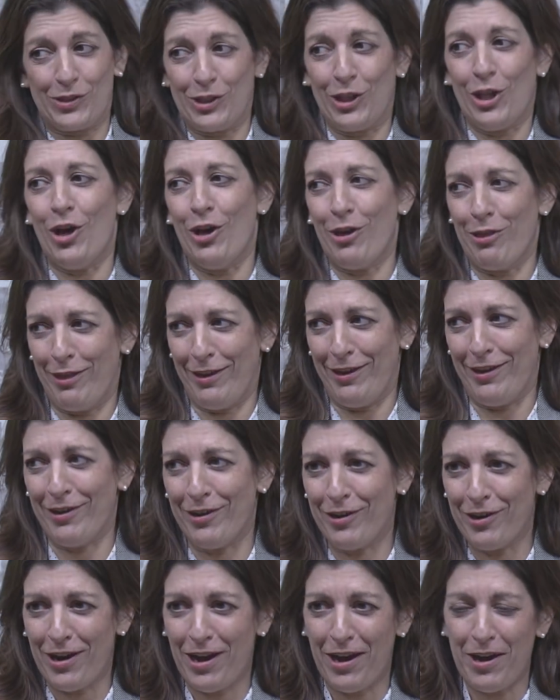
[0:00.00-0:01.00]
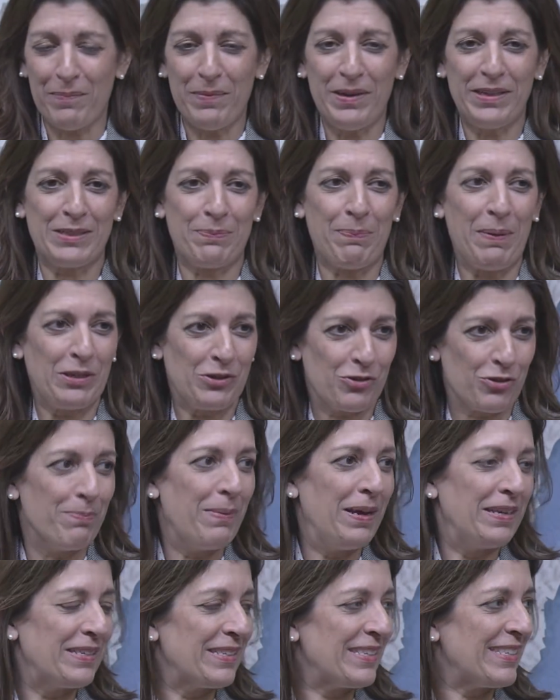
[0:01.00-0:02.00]
a lot there. Um, it's been
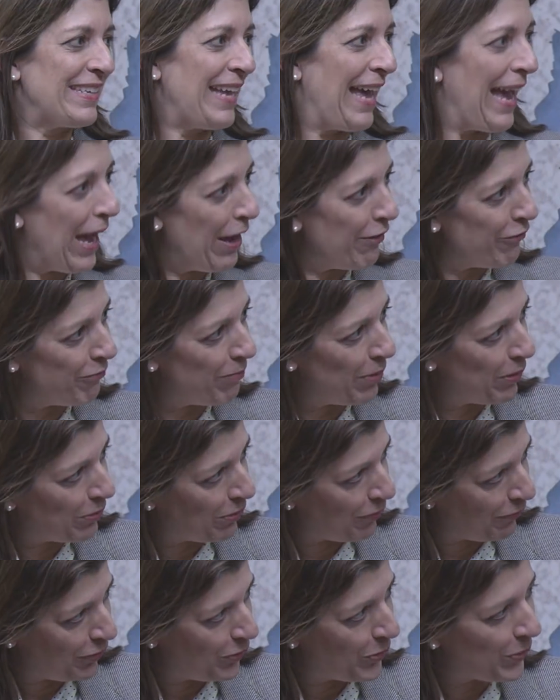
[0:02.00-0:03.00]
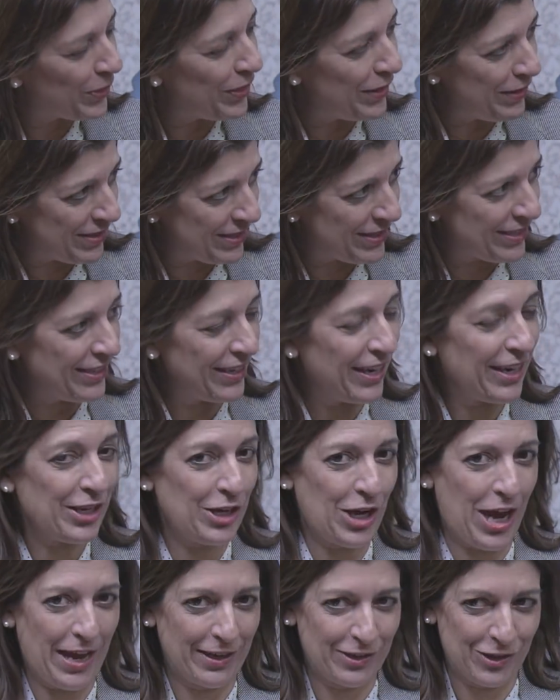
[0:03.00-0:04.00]
tremendous to have both of you with us tonight,
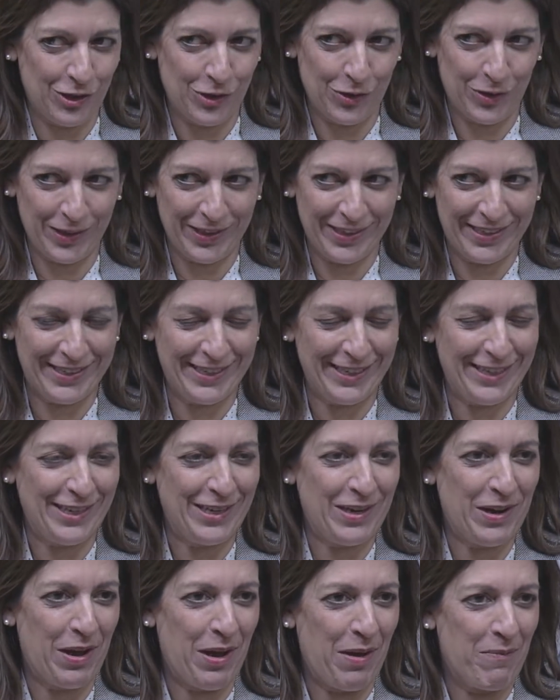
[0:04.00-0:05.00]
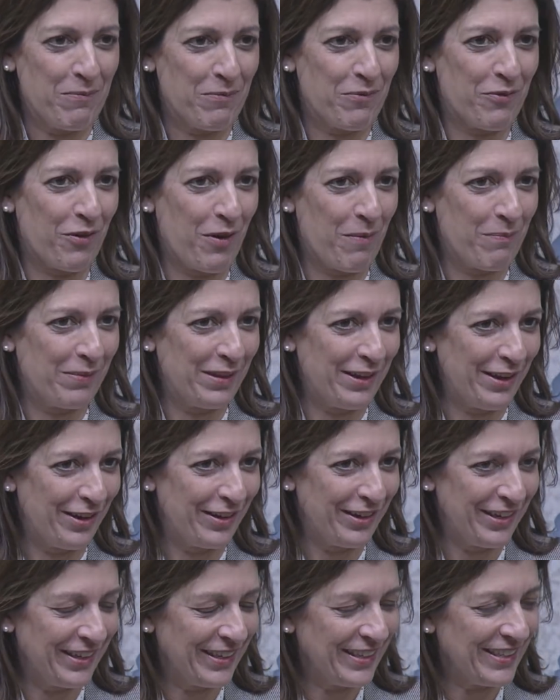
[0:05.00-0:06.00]
as you can see um, from the
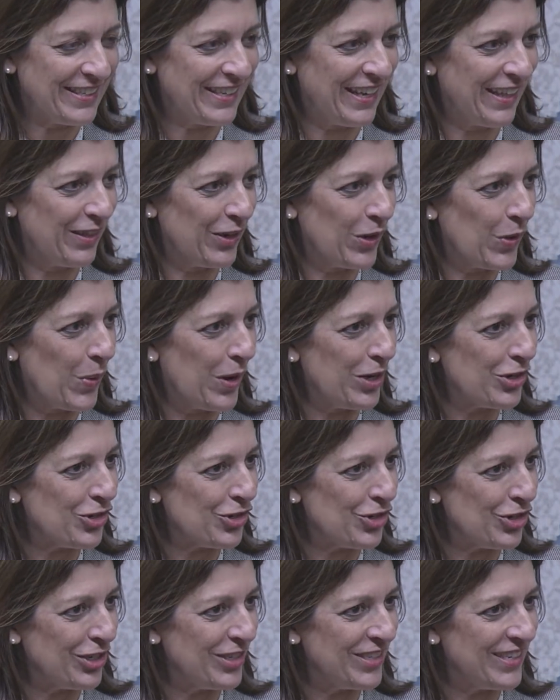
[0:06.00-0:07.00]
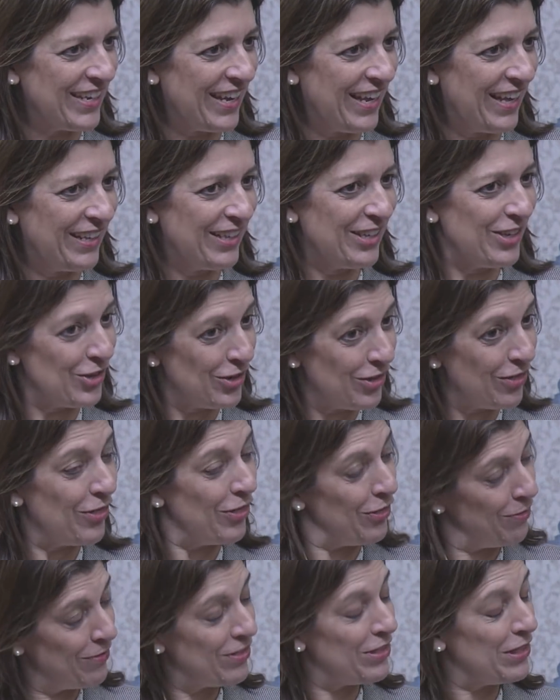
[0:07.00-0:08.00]
audience and their questions and
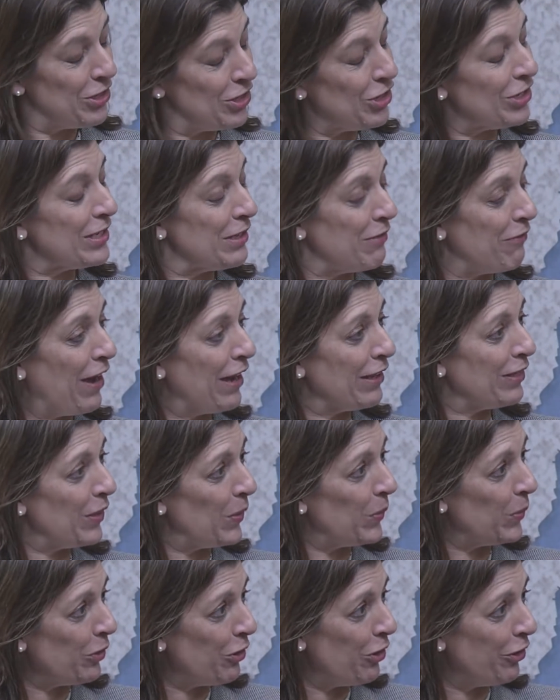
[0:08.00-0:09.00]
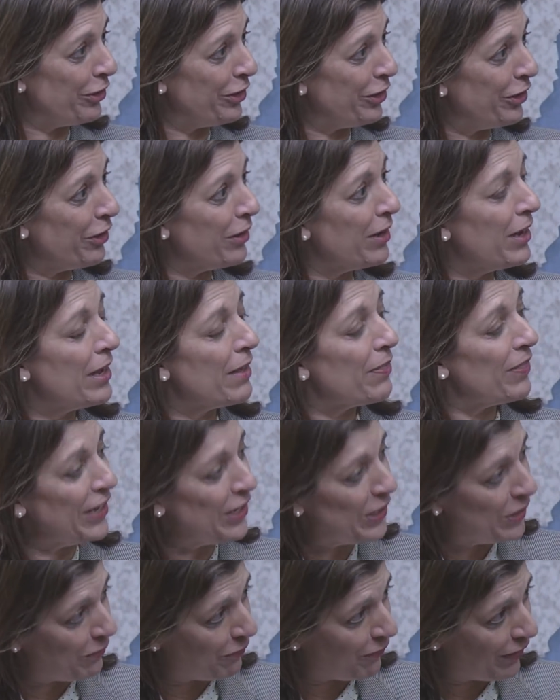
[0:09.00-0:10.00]
just the fact that we're all here.
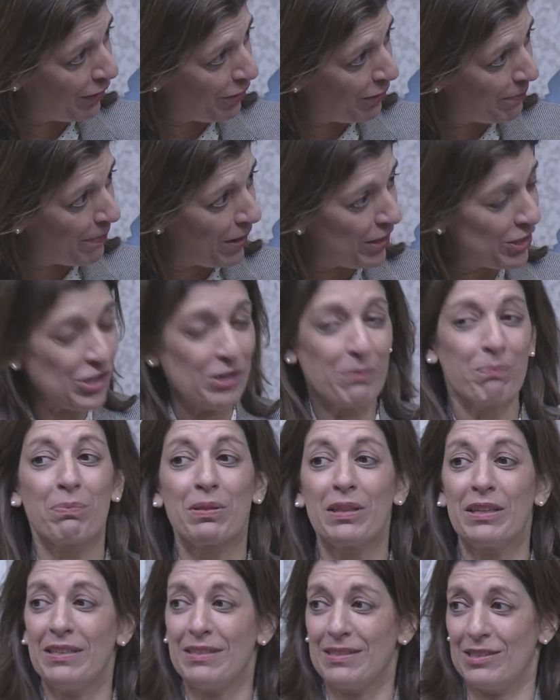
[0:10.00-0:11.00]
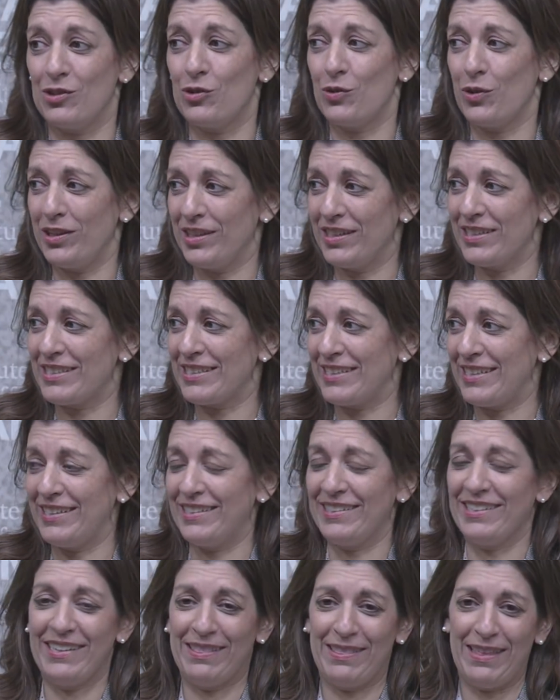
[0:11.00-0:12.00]
Thank you very much, and please join us in, in
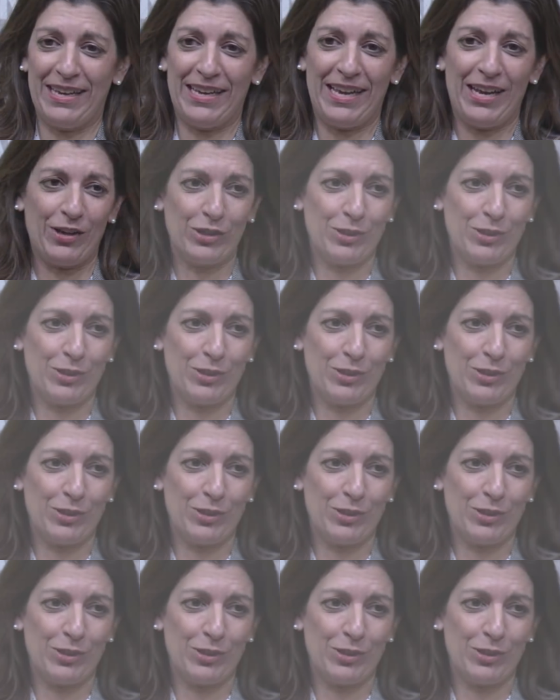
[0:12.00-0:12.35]
thanking our